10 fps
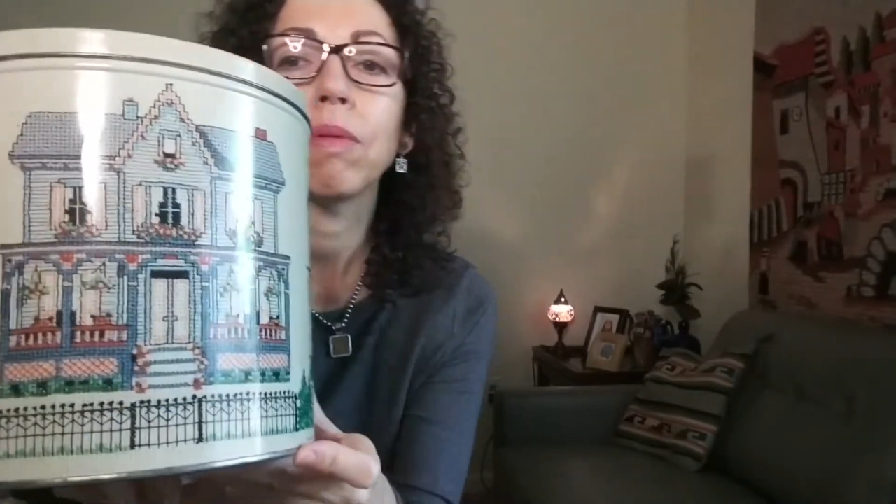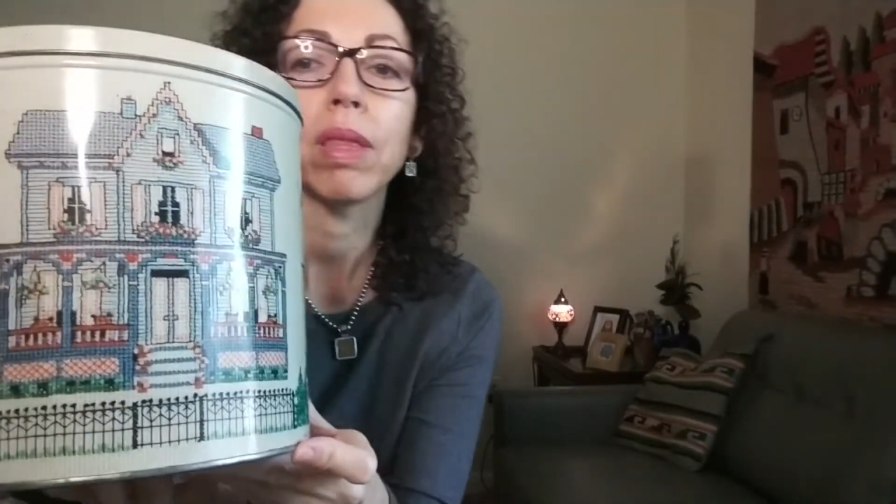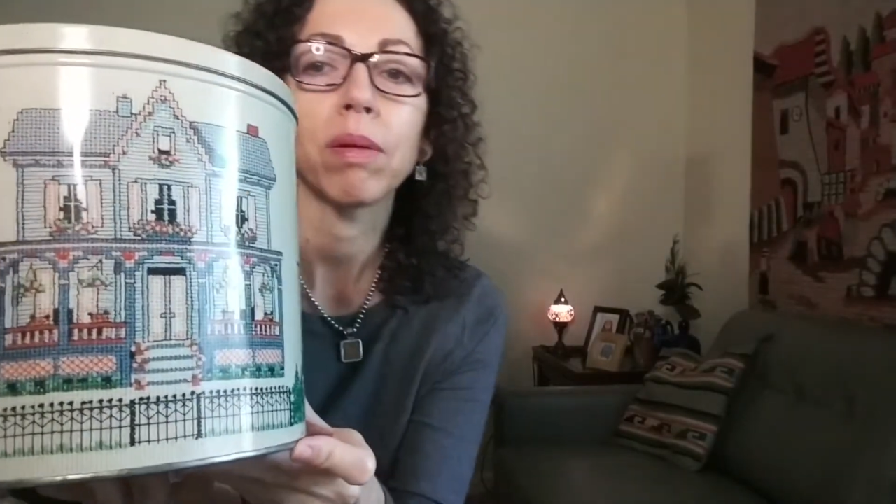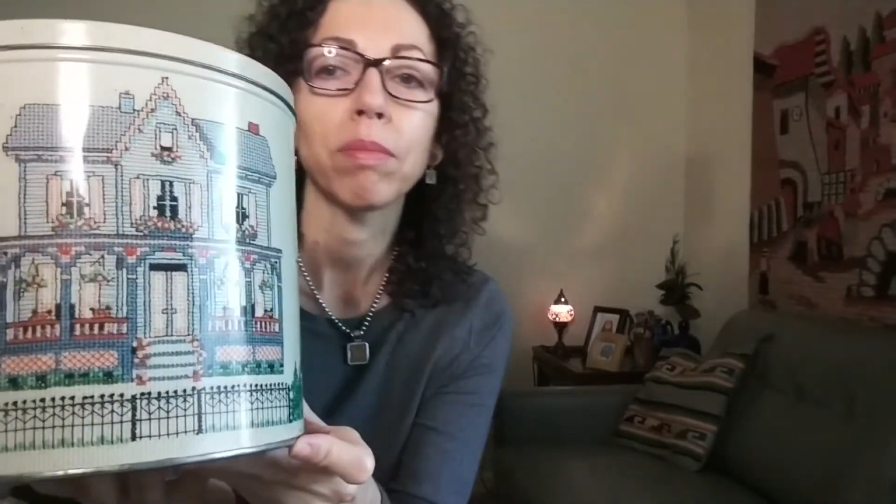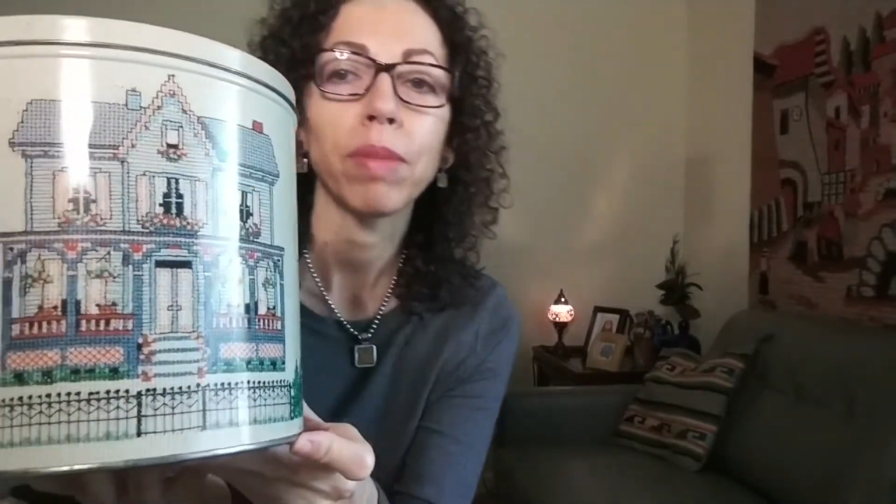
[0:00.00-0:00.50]

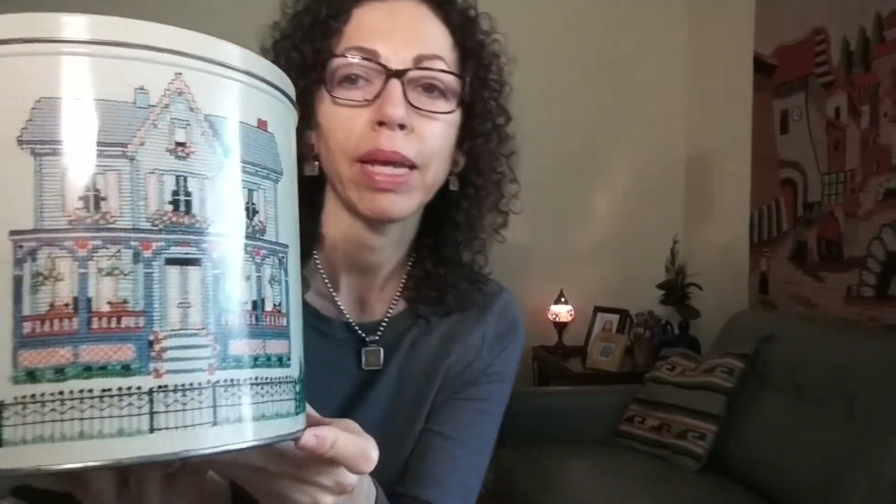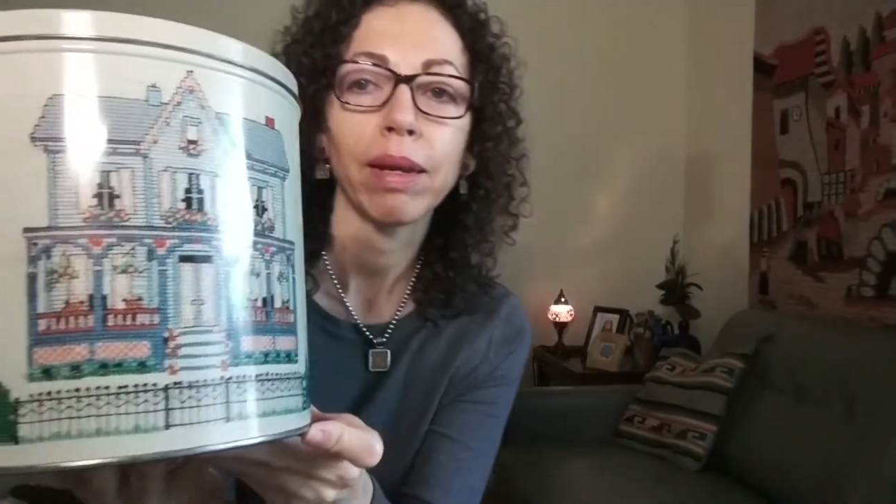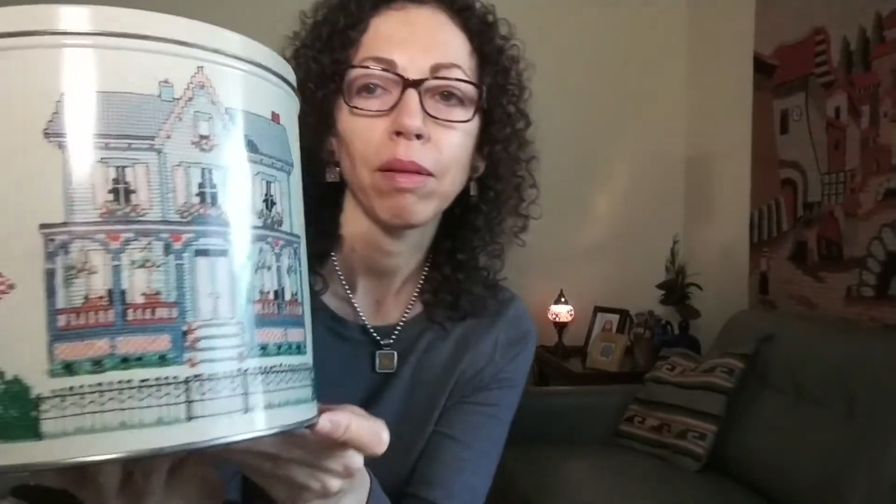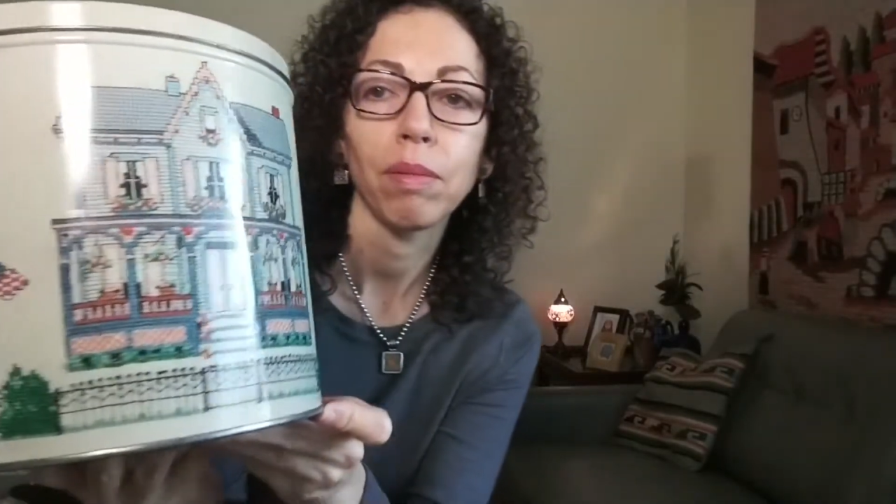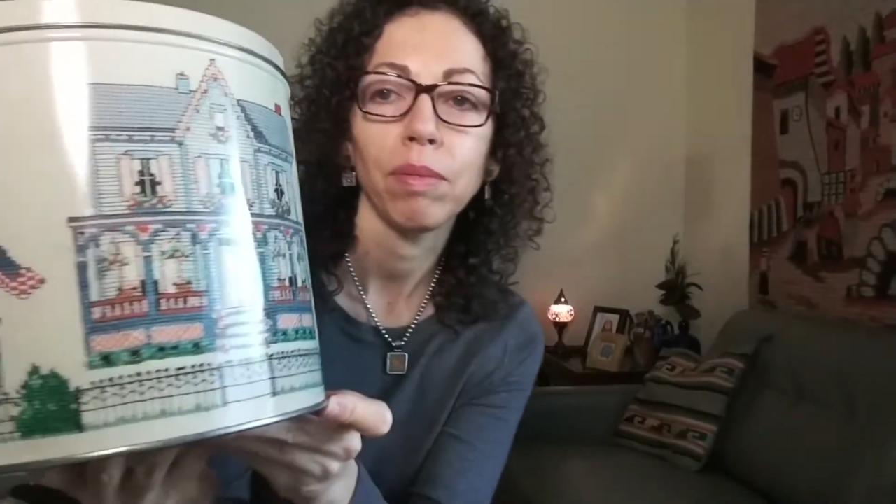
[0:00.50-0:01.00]
the
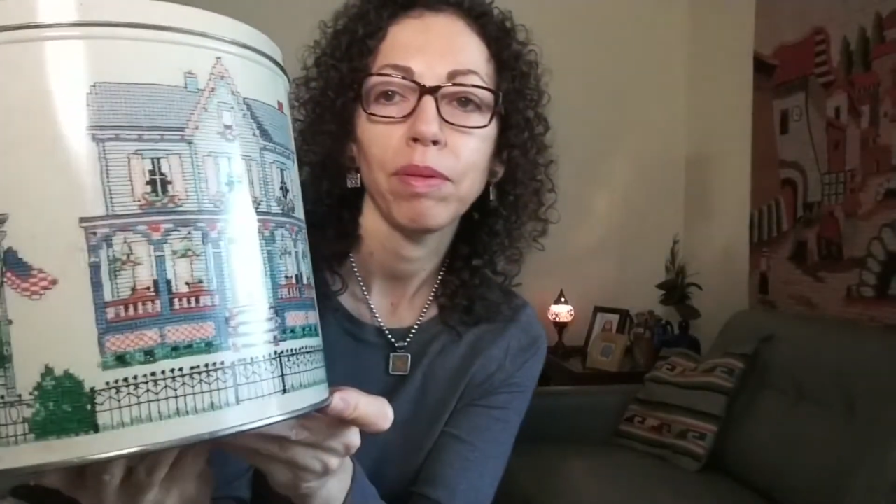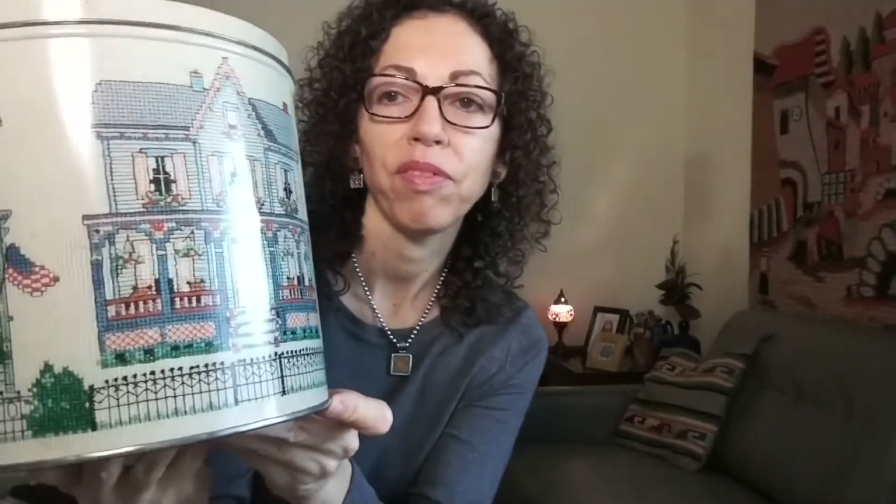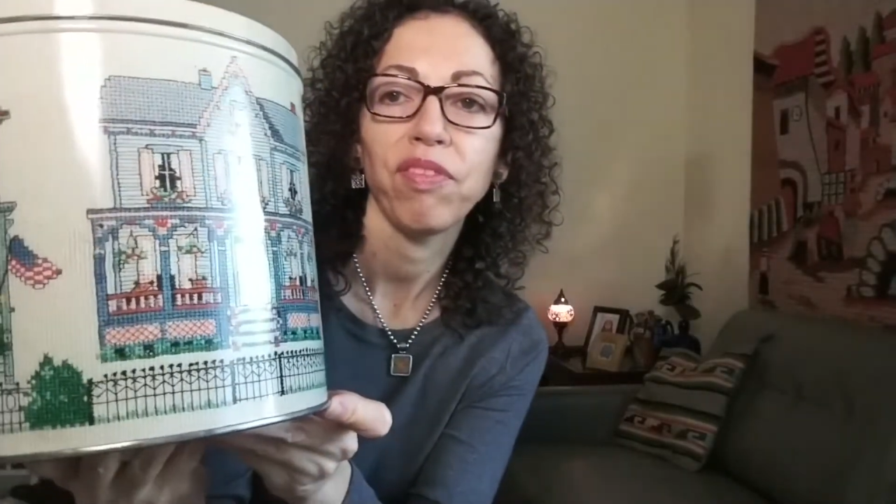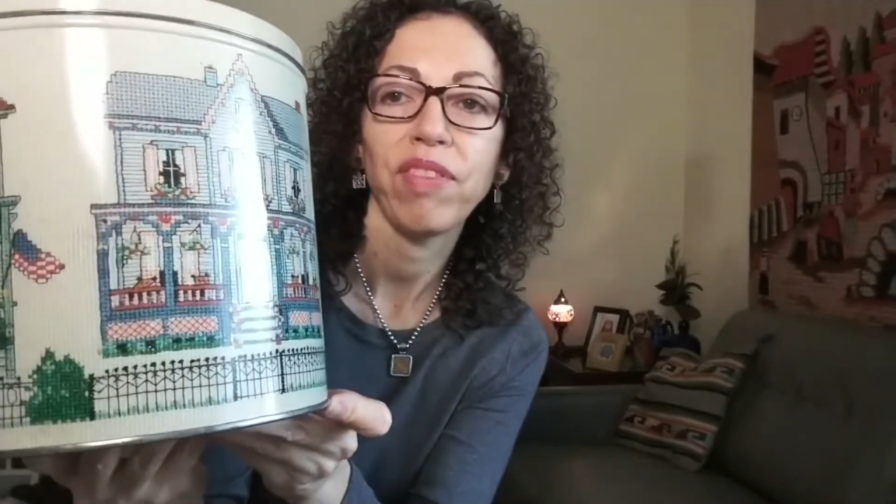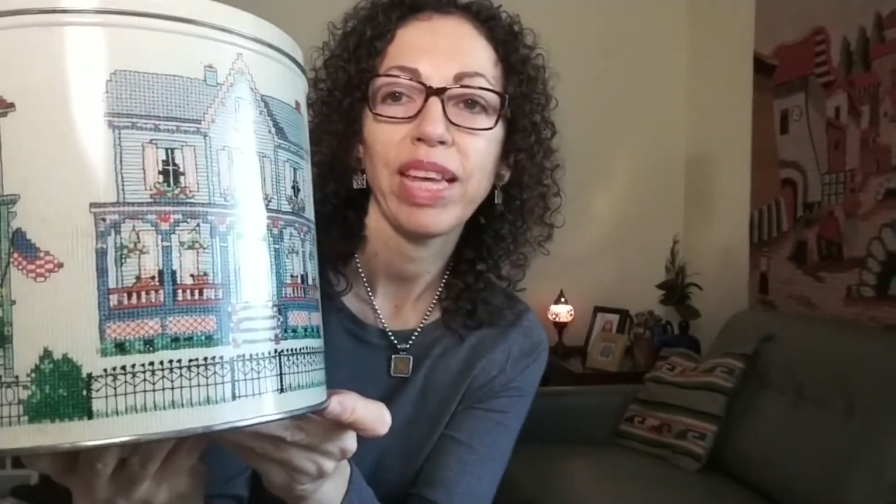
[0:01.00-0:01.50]
metal
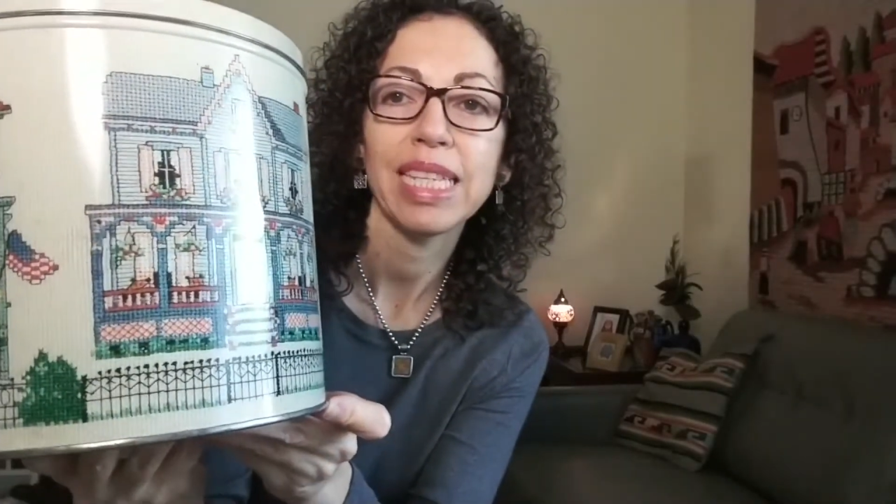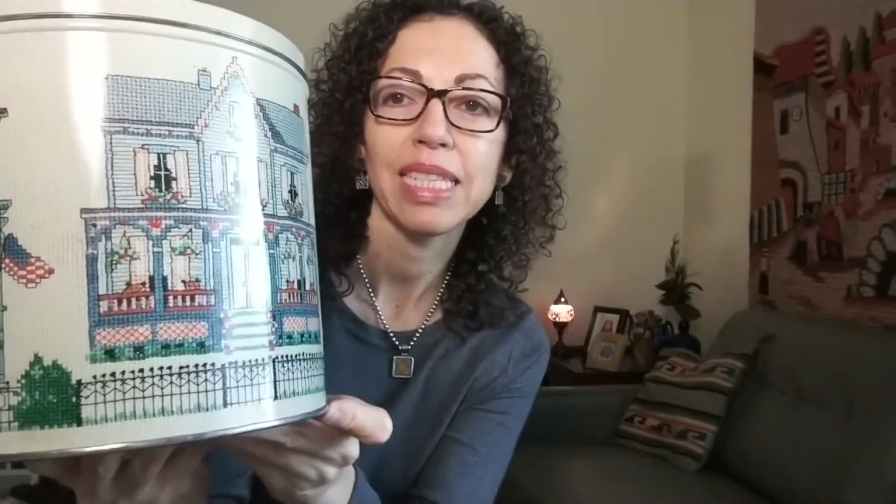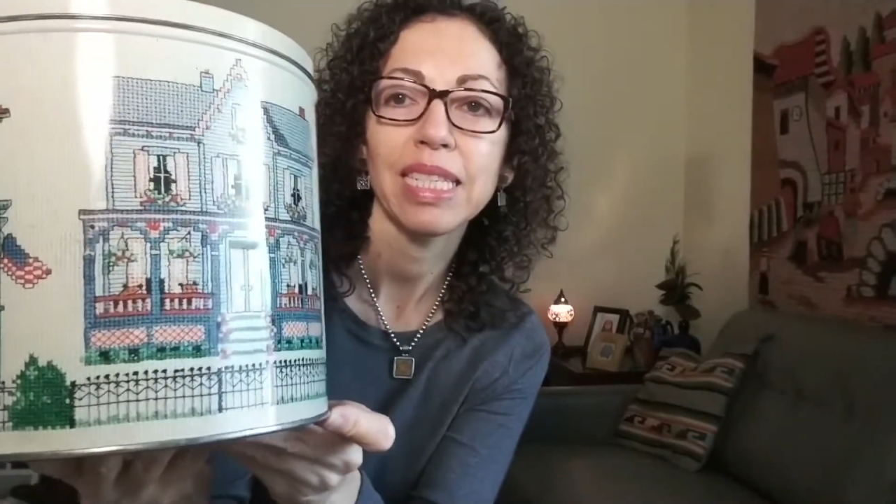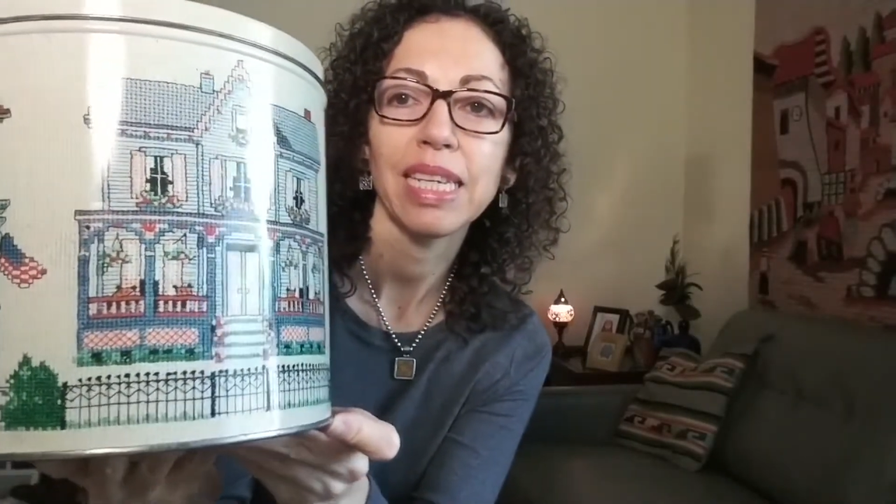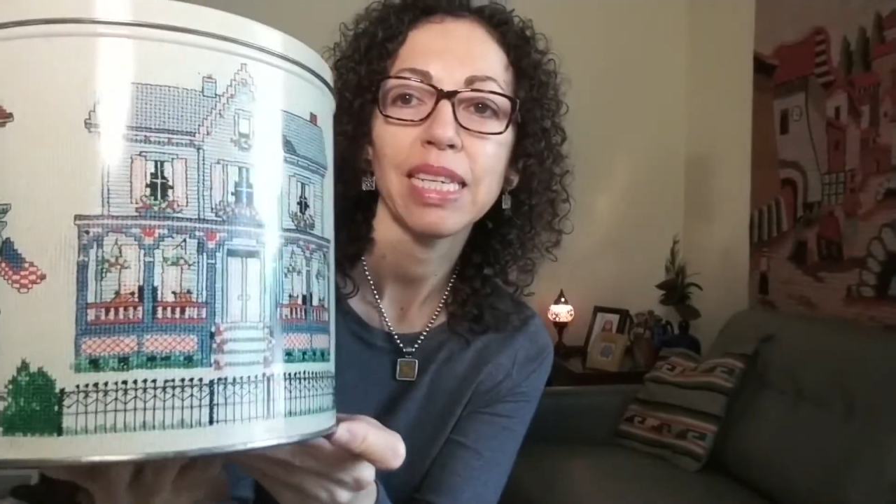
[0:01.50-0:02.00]

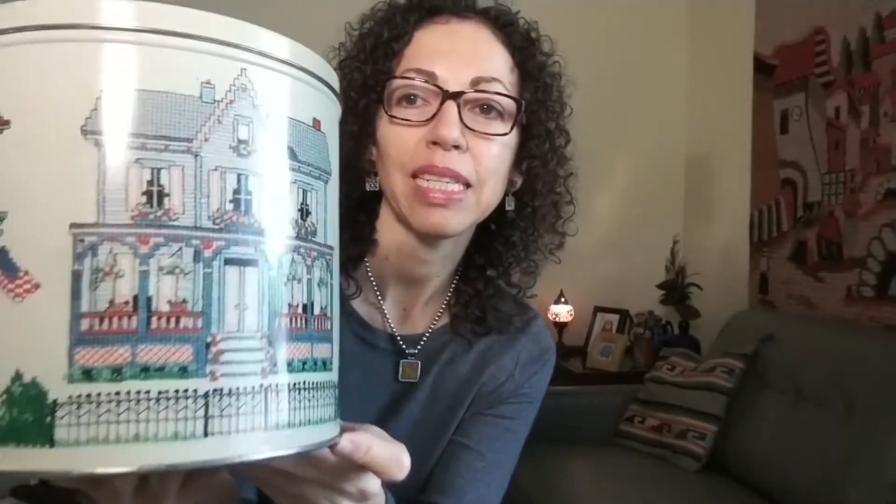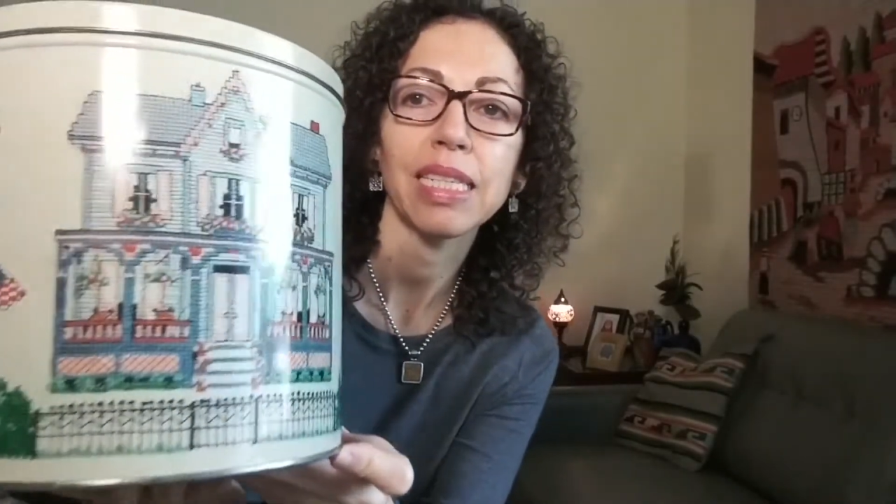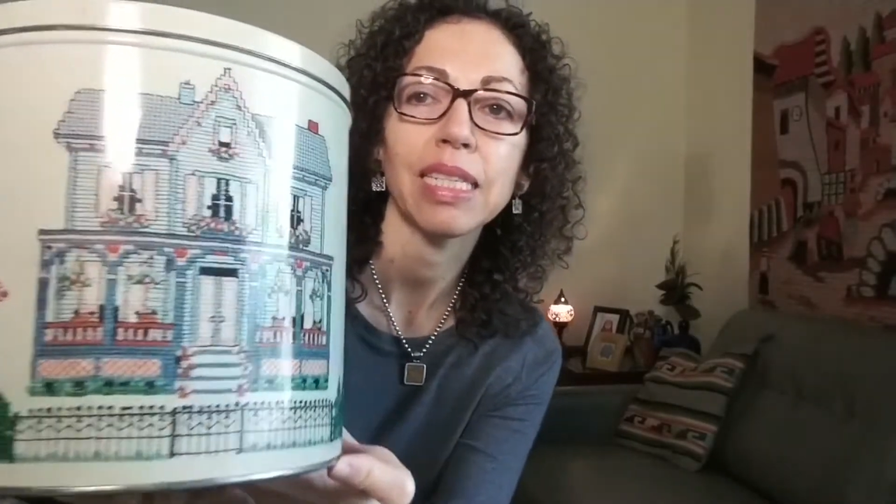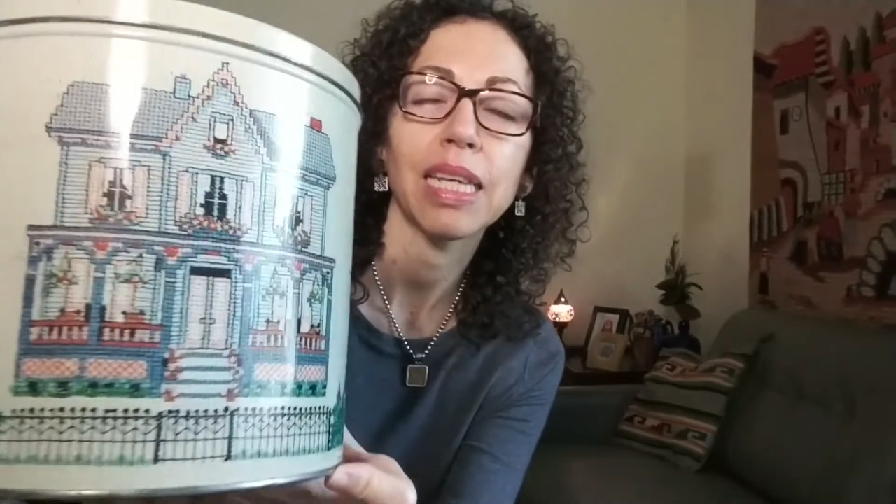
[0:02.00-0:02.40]
fences